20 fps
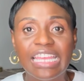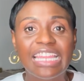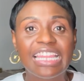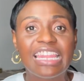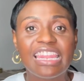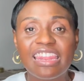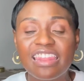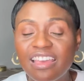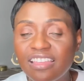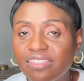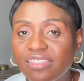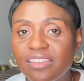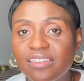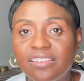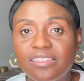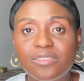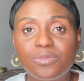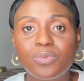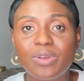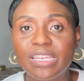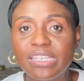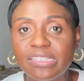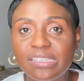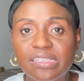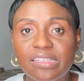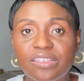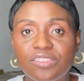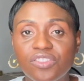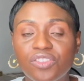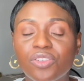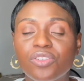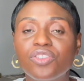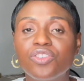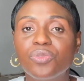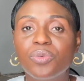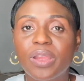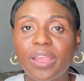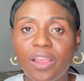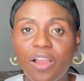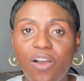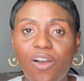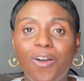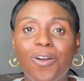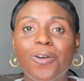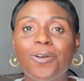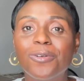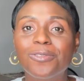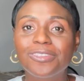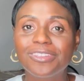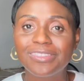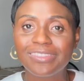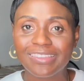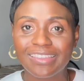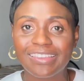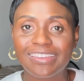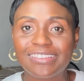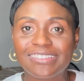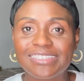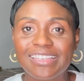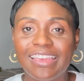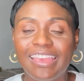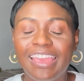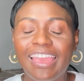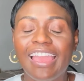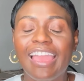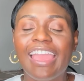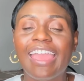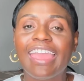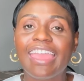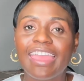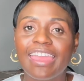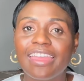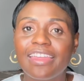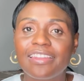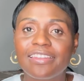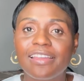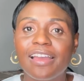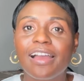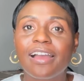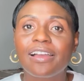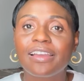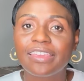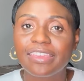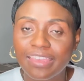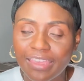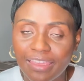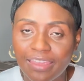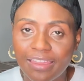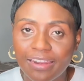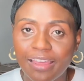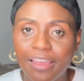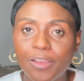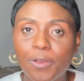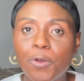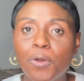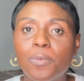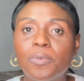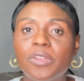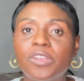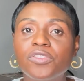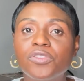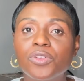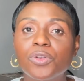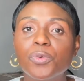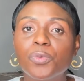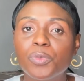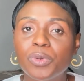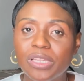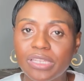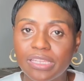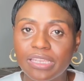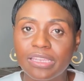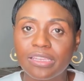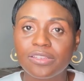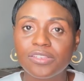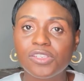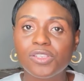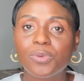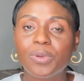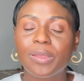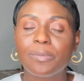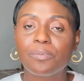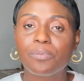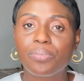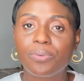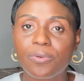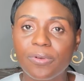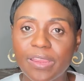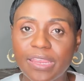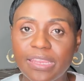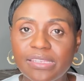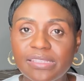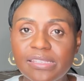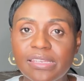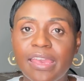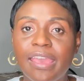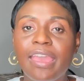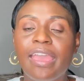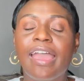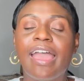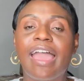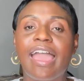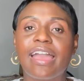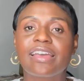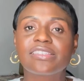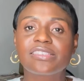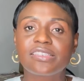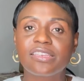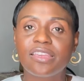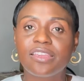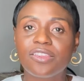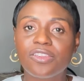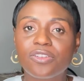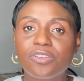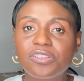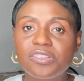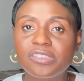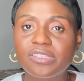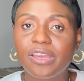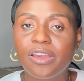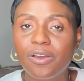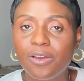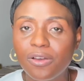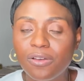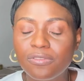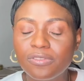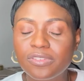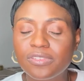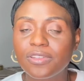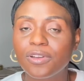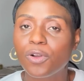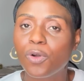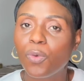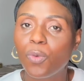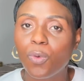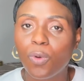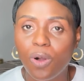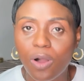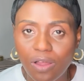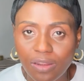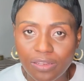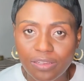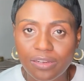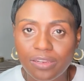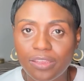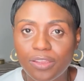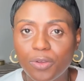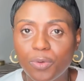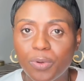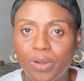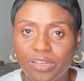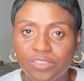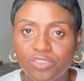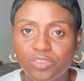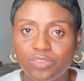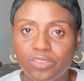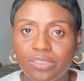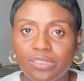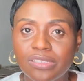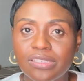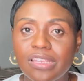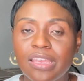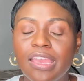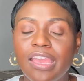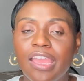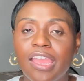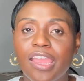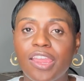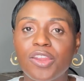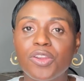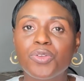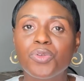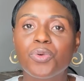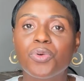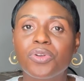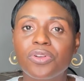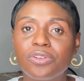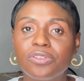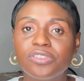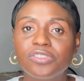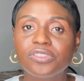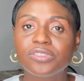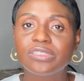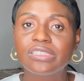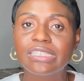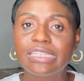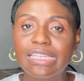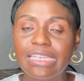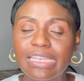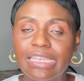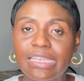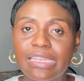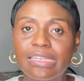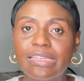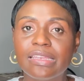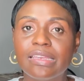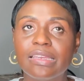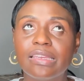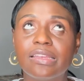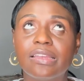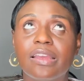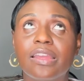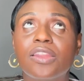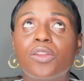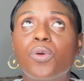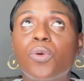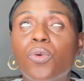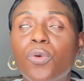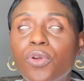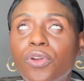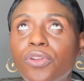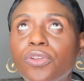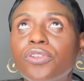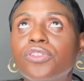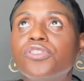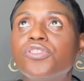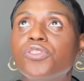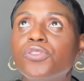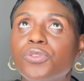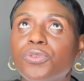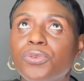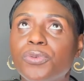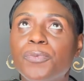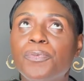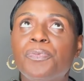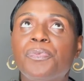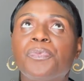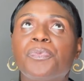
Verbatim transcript: Nothing is wasted. You're doing all the things. And again, I hope that you're willing to embrace asking yourselves the quality questions in order to lead, in order to